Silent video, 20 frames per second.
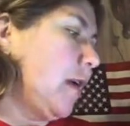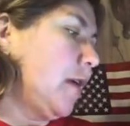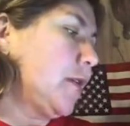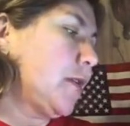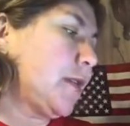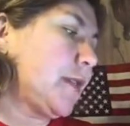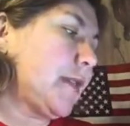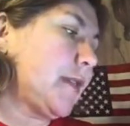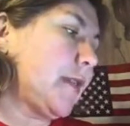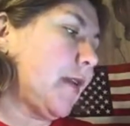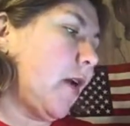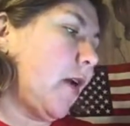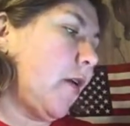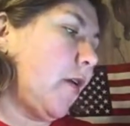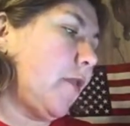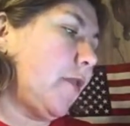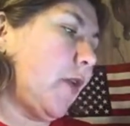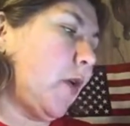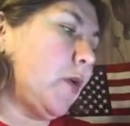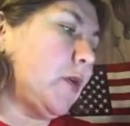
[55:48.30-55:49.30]

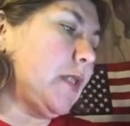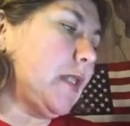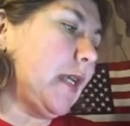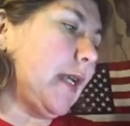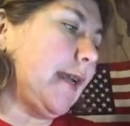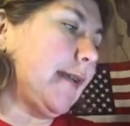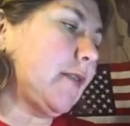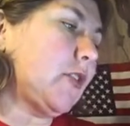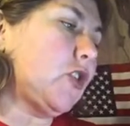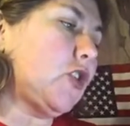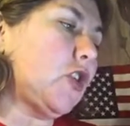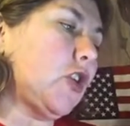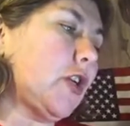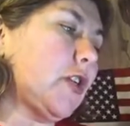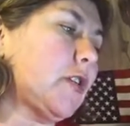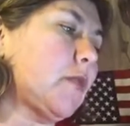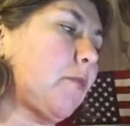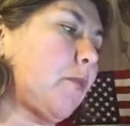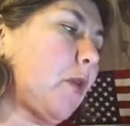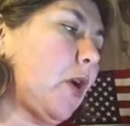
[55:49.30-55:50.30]
So those things
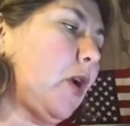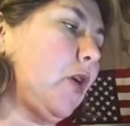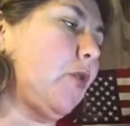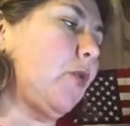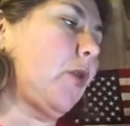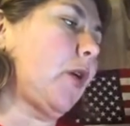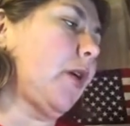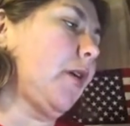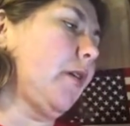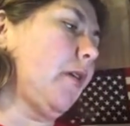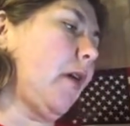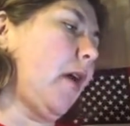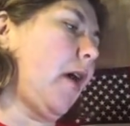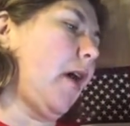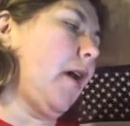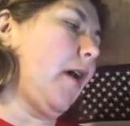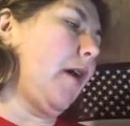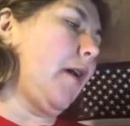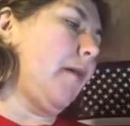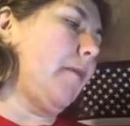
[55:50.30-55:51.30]
just broke.
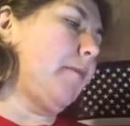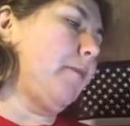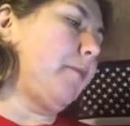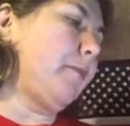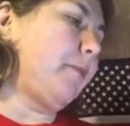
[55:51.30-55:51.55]
The